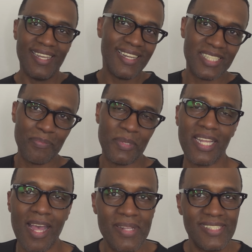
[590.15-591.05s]
Hit us up in the
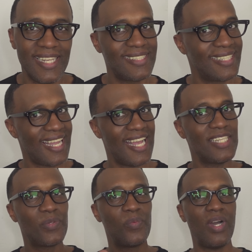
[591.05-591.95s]
comment section,
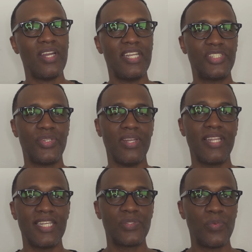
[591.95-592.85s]
guys. What is your
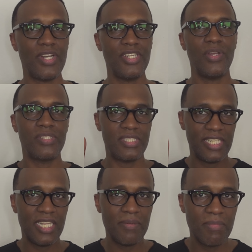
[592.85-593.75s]
list? What are your
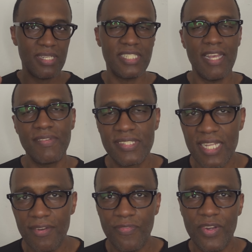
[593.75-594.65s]
10 must-have
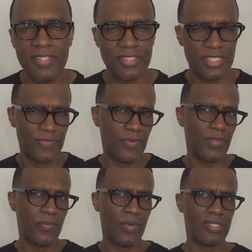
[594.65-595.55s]
designer fragrances for
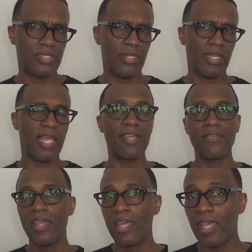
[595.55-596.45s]
the rest of your
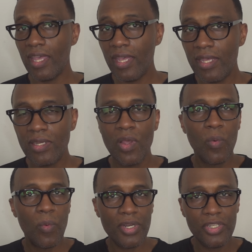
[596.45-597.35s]
life? And
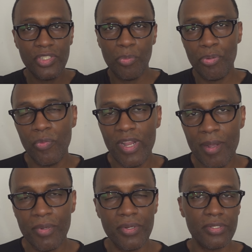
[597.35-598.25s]
what are your
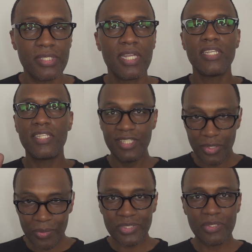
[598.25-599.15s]
parameters?
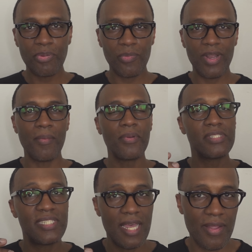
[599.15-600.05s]
Use some
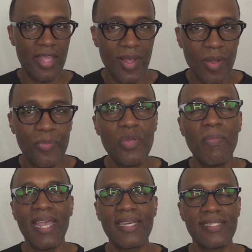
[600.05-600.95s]
parameters. That'll help you
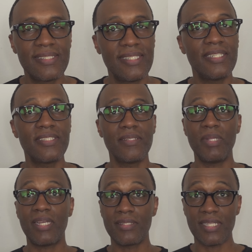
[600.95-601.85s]
make a decision
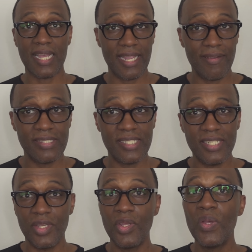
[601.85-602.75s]
because I
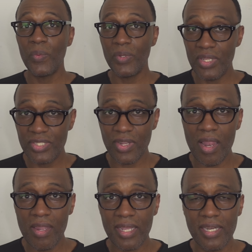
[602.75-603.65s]
guarantee you, when you
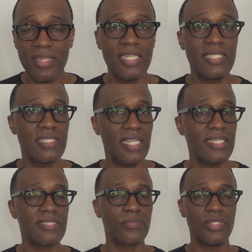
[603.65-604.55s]
start looking at these
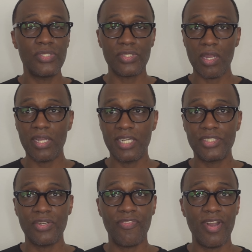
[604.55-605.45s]
lists, when you start looking
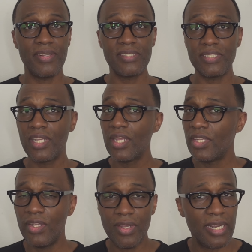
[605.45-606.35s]
at your fragrances,
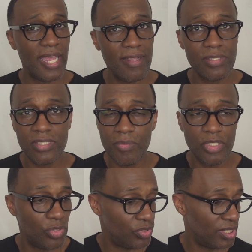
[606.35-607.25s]
you're going to have some
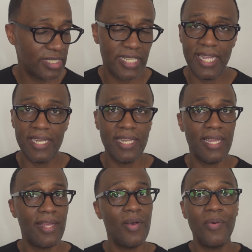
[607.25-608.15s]
that you just can't
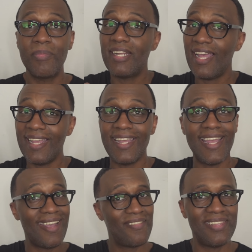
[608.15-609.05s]
let go. But hey,
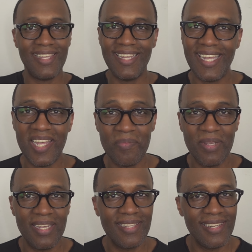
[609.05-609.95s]
everything can't
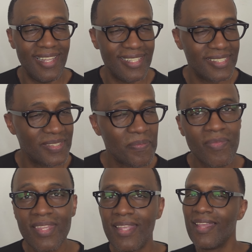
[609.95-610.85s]
be in the list.
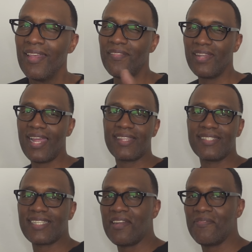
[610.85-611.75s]
If you like
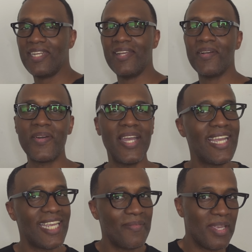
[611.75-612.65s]
this kind of video, go
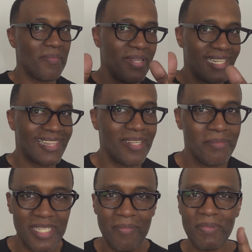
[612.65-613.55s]
ahead and give me a big
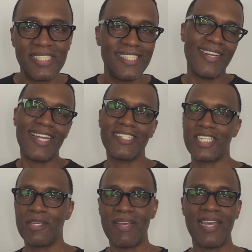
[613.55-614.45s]
thumbs up and share it out
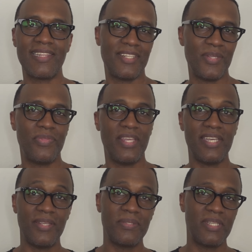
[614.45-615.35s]
to anybody that you
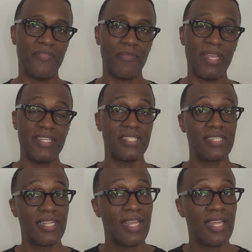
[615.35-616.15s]
think used information.